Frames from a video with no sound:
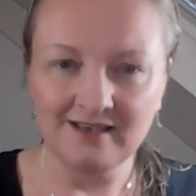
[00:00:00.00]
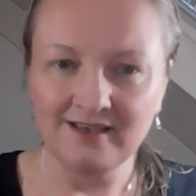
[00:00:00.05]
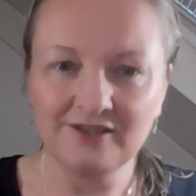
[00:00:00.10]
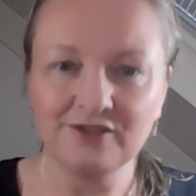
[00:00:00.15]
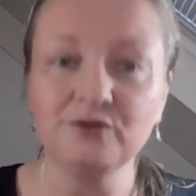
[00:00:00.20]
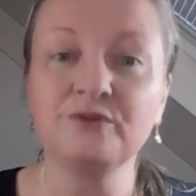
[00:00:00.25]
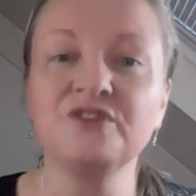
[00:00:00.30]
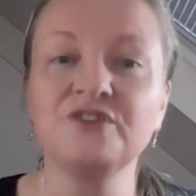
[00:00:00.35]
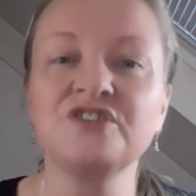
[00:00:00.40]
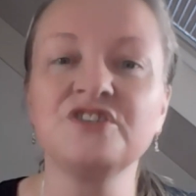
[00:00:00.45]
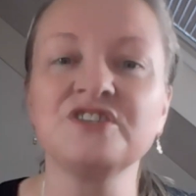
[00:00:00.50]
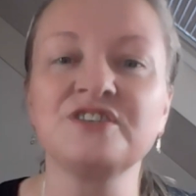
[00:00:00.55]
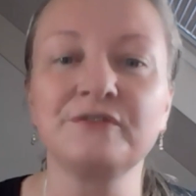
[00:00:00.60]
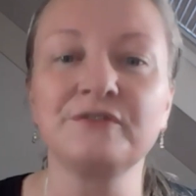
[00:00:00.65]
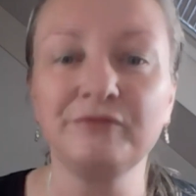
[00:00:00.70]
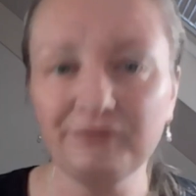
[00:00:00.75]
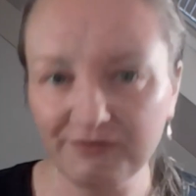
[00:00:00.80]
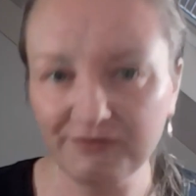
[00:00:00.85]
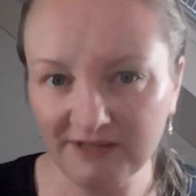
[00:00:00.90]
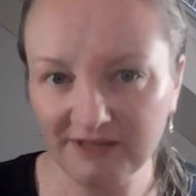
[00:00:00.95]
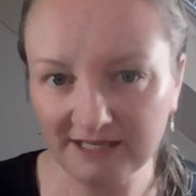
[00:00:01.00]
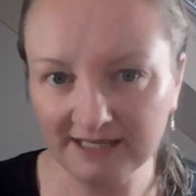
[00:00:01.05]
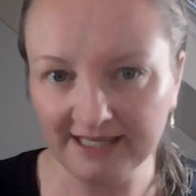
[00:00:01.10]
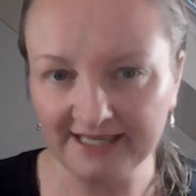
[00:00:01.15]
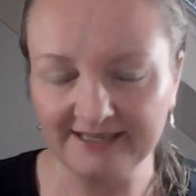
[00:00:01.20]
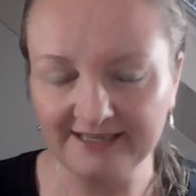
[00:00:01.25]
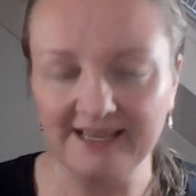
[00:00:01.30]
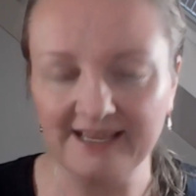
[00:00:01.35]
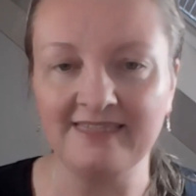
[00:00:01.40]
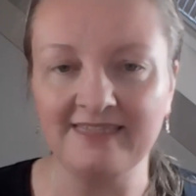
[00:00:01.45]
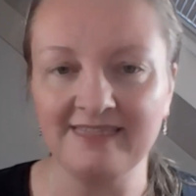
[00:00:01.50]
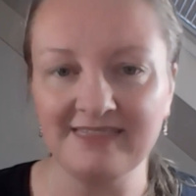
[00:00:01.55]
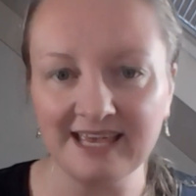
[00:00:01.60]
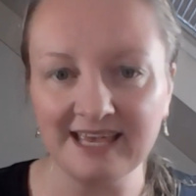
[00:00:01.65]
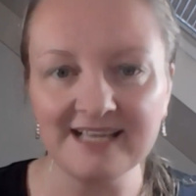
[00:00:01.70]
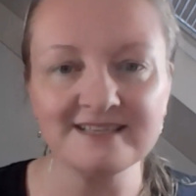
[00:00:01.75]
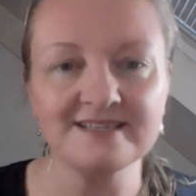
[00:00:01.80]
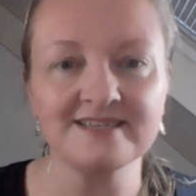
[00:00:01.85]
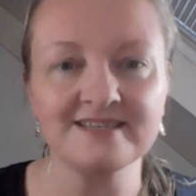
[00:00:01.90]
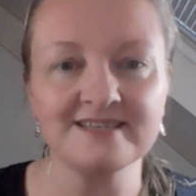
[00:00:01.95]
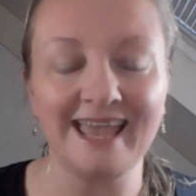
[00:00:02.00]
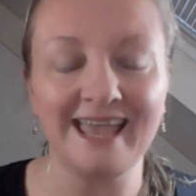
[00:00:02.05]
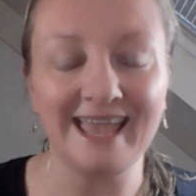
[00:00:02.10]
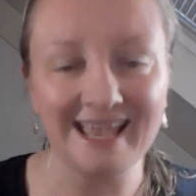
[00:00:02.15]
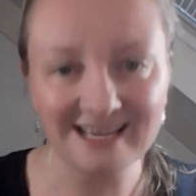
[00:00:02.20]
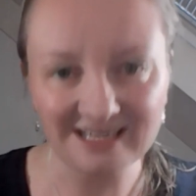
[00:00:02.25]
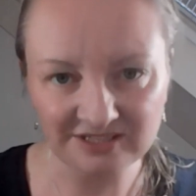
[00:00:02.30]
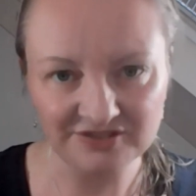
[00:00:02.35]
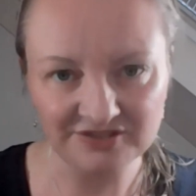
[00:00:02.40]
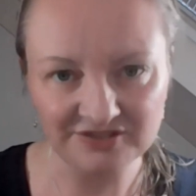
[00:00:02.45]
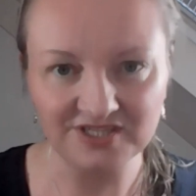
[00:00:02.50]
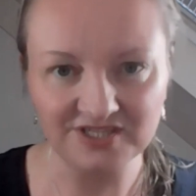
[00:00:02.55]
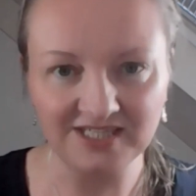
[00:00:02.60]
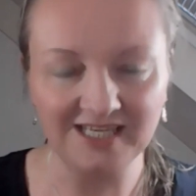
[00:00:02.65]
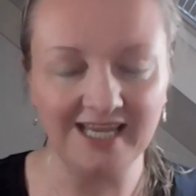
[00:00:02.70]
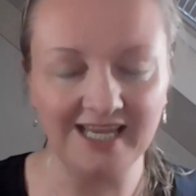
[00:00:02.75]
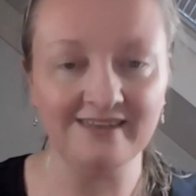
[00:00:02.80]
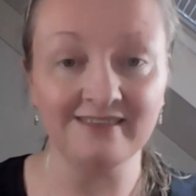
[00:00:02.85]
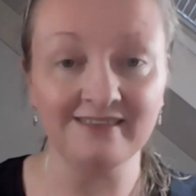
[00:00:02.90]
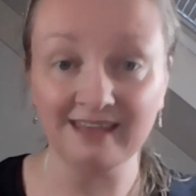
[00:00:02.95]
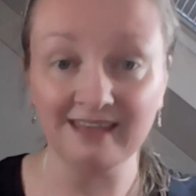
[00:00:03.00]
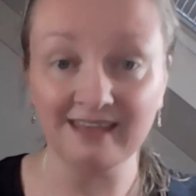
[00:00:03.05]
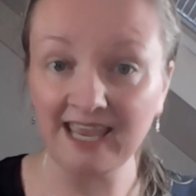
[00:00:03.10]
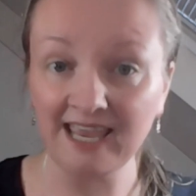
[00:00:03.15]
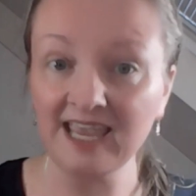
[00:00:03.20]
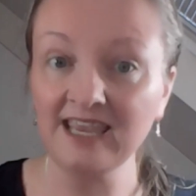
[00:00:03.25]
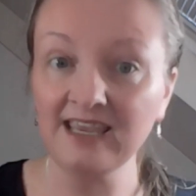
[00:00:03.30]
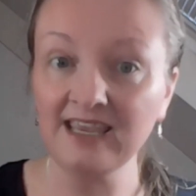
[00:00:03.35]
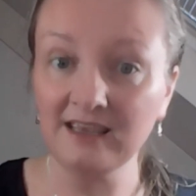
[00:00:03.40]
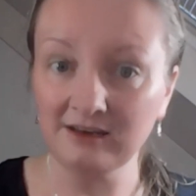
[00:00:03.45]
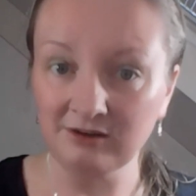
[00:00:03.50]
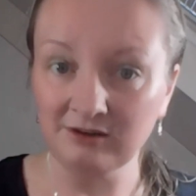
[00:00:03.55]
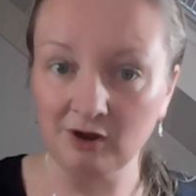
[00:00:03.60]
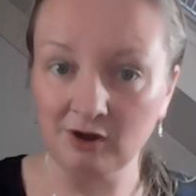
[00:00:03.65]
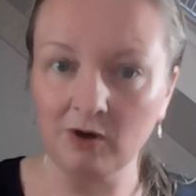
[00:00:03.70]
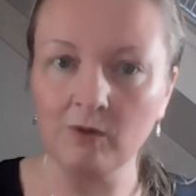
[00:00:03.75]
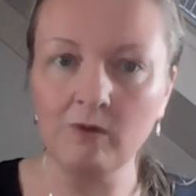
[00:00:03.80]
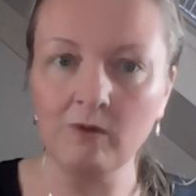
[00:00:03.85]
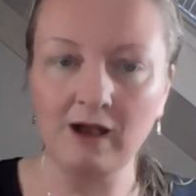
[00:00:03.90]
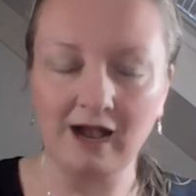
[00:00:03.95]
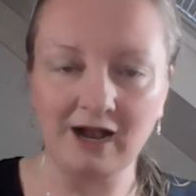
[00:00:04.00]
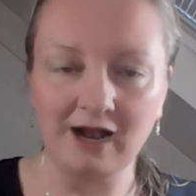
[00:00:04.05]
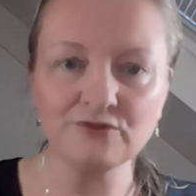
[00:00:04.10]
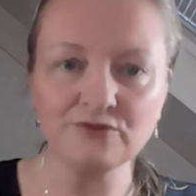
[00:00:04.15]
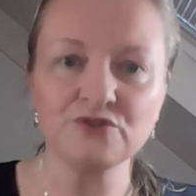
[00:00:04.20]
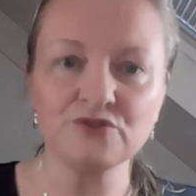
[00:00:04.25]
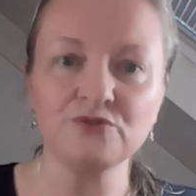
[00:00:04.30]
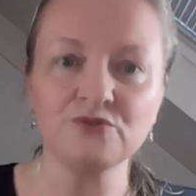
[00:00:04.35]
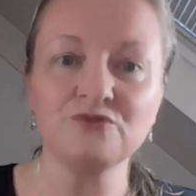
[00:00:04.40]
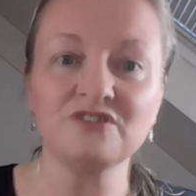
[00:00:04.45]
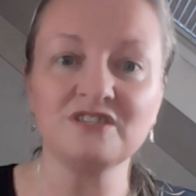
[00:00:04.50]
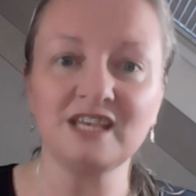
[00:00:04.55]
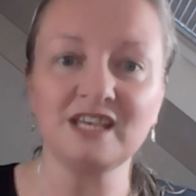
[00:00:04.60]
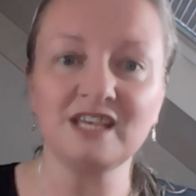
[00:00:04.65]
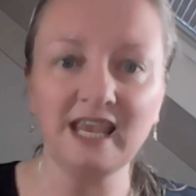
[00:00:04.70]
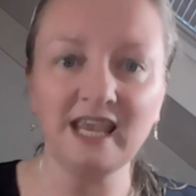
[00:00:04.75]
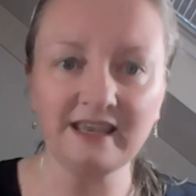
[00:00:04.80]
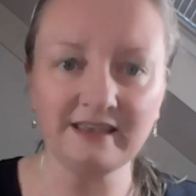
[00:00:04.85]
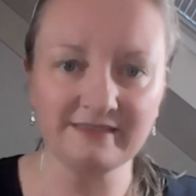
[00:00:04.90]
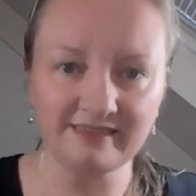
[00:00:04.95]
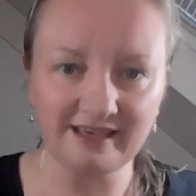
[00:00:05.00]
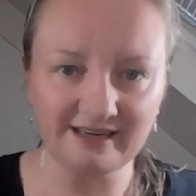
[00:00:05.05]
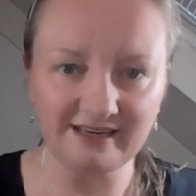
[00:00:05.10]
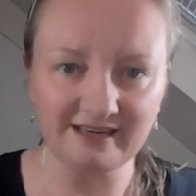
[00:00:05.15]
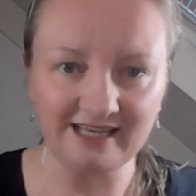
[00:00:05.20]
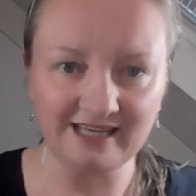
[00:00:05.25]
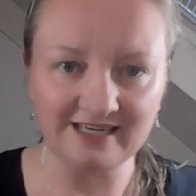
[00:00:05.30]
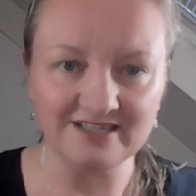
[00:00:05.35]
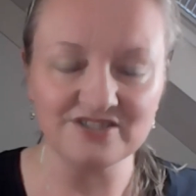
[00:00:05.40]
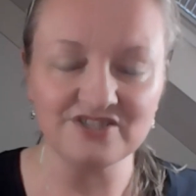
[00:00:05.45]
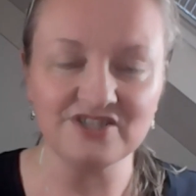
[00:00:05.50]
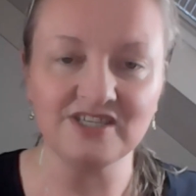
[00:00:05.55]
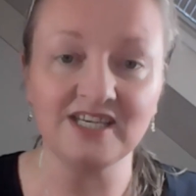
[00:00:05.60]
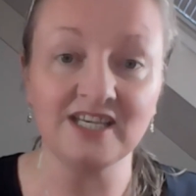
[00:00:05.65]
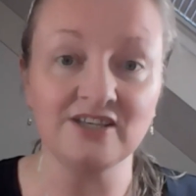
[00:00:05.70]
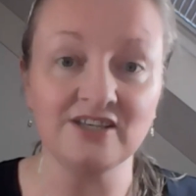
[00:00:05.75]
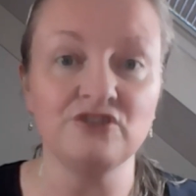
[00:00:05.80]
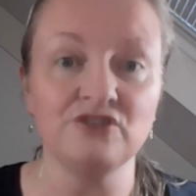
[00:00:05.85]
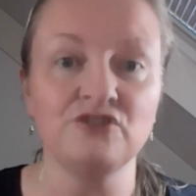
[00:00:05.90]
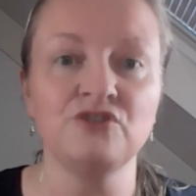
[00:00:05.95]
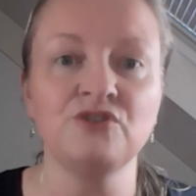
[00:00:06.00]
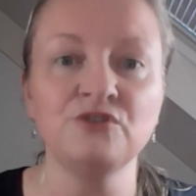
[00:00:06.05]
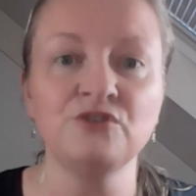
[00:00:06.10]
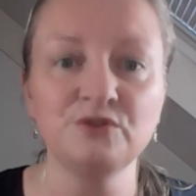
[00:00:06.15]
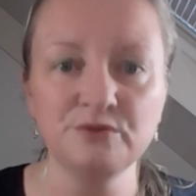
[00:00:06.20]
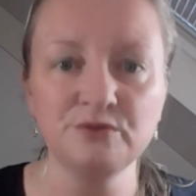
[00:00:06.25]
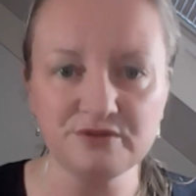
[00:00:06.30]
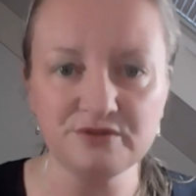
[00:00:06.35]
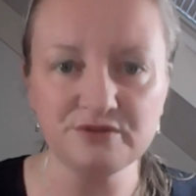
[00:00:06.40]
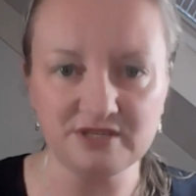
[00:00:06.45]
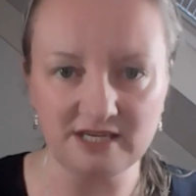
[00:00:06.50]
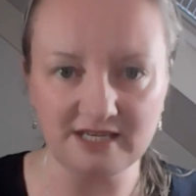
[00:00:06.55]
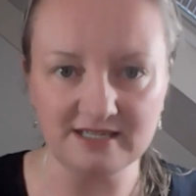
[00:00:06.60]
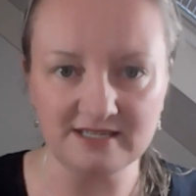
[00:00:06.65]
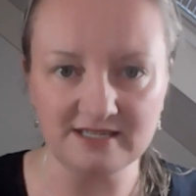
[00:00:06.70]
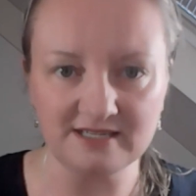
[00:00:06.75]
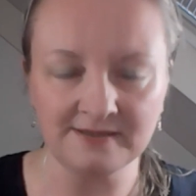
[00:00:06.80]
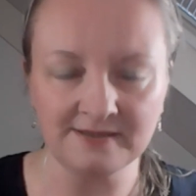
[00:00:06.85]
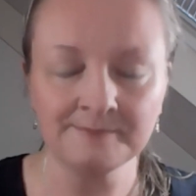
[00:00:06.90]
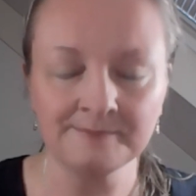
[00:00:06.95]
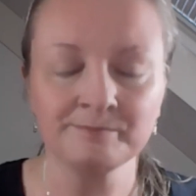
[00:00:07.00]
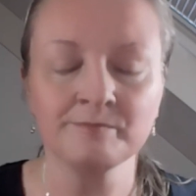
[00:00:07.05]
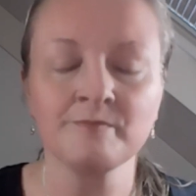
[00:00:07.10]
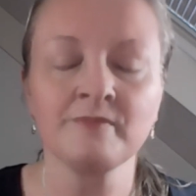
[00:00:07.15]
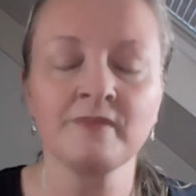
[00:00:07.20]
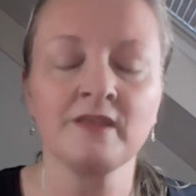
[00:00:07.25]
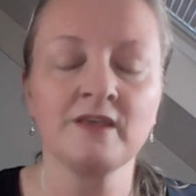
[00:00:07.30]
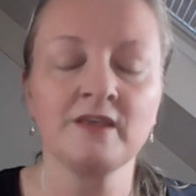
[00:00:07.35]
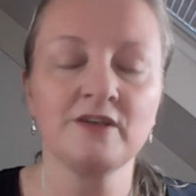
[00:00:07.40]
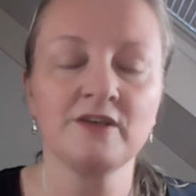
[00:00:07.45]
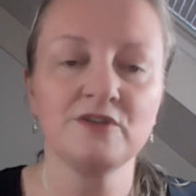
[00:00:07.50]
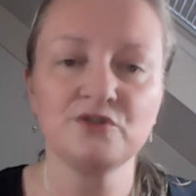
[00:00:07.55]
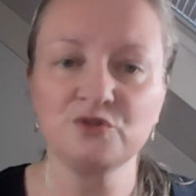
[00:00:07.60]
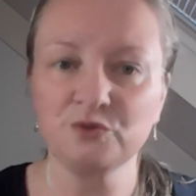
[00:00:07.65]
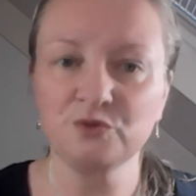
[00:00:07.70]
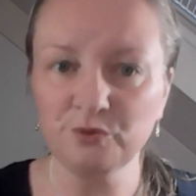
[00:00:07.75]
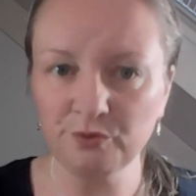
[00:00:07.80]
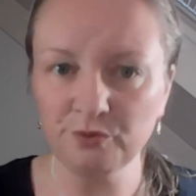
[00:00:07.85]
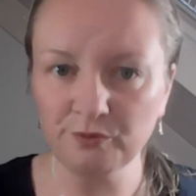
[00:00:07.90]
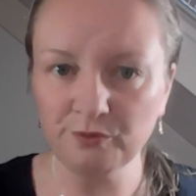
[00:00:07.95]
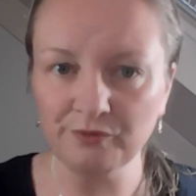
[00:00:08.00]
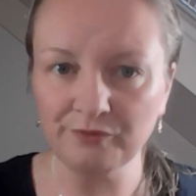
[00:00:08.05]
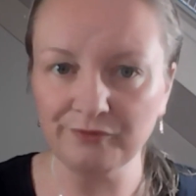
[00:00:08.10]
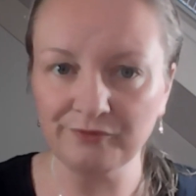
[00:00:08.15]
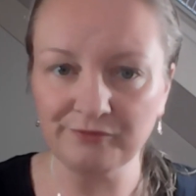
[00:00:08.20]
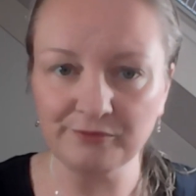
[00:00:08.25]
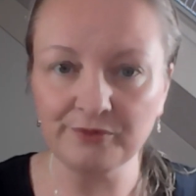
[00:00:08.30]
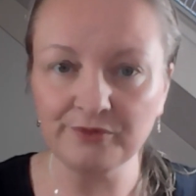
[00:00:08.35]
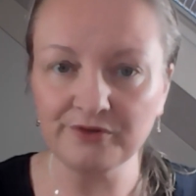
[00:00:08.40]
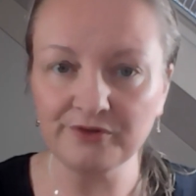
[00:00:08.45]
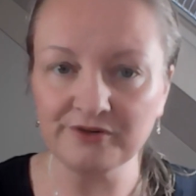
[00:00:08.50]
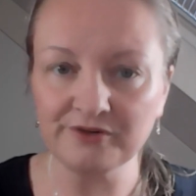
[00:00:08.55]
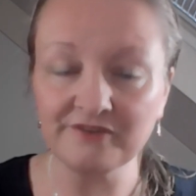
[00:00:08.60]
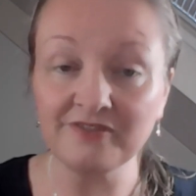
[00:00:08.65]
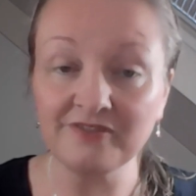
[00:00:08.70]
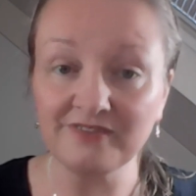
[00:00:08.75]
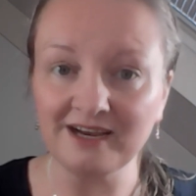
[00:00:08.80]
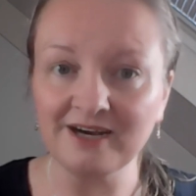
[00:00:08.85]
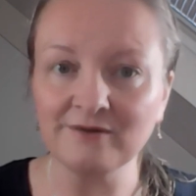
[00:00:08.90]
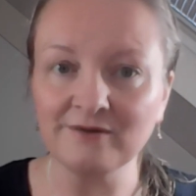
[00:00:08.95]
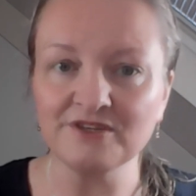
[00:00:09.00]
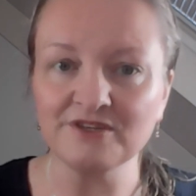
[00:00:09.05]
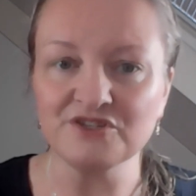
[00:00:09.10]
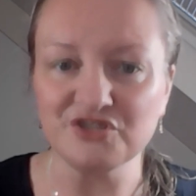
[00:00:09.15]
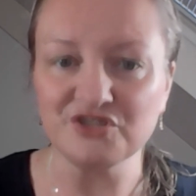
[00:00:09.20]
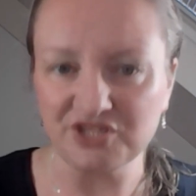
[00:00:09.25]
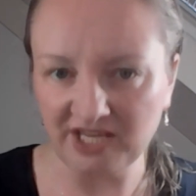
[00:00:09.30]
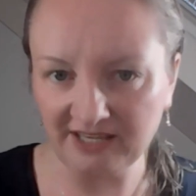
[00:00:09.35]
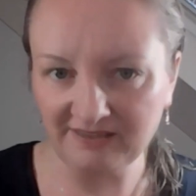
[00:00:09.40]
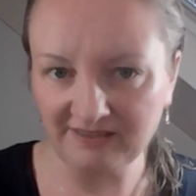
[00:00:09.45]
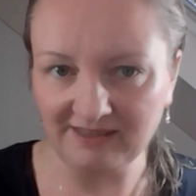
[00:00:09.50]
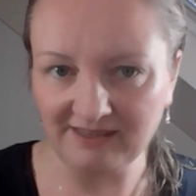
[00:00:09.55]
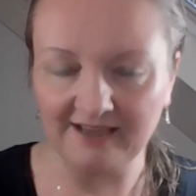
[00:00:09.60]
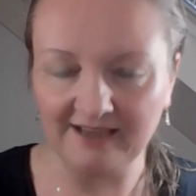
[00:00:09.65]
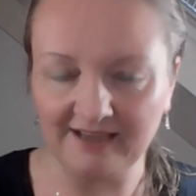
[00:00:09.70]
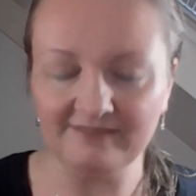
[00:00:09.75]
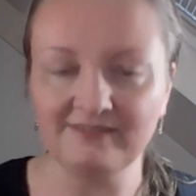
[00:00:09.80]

you can just feel it. And that's energy. And they know how to take that energy and use it to further their agenda.